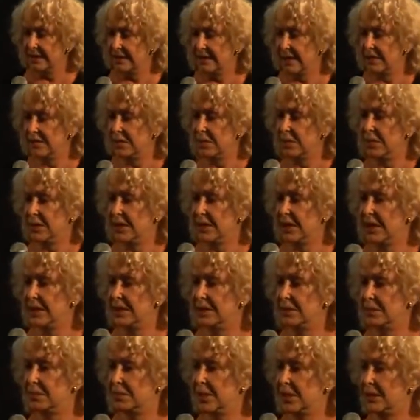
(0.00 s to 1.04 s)
everybody
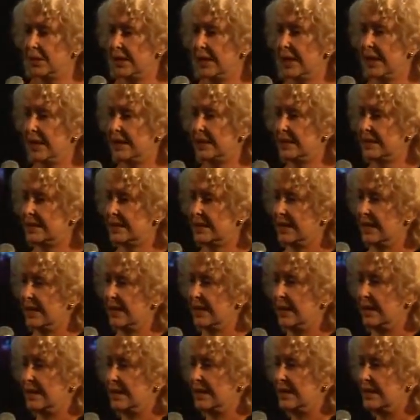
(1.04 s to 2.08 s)
here probably has a,
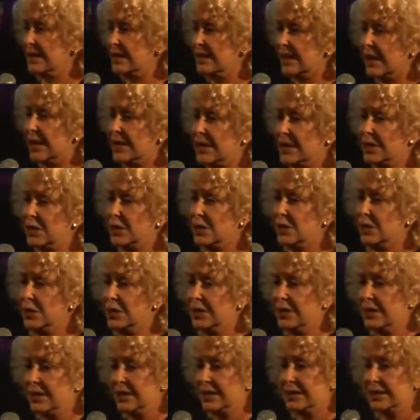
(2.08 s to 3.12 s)
a clear idea.
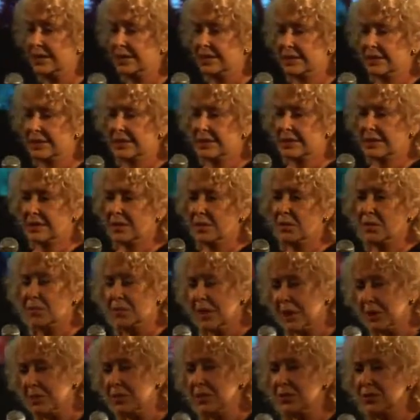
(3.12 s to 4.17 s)
Well,
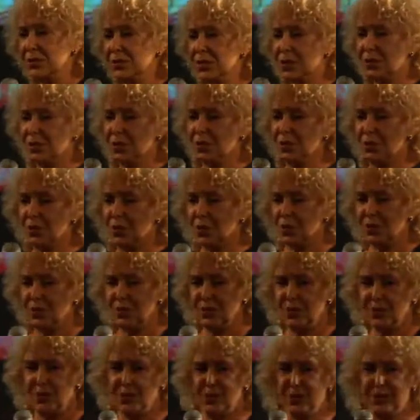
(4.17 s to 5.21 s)
maybe you don't. Well,
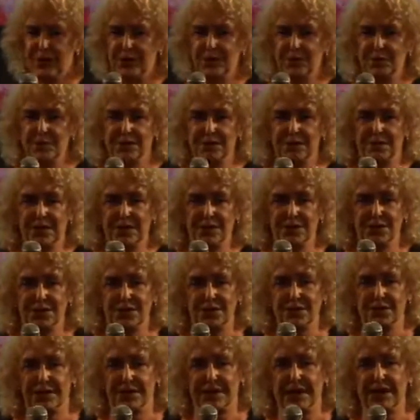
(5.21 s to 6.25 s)
would anyone
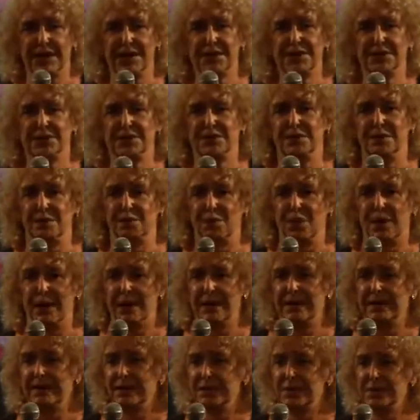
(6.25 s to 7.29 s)
venture a guess of
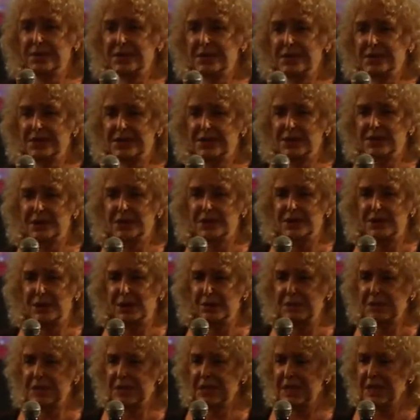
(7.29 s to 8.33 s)
why it was considered
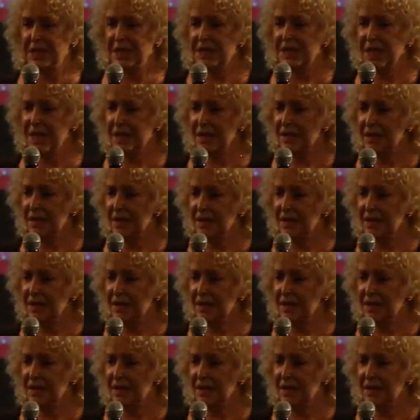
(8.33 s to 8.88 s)
obscene?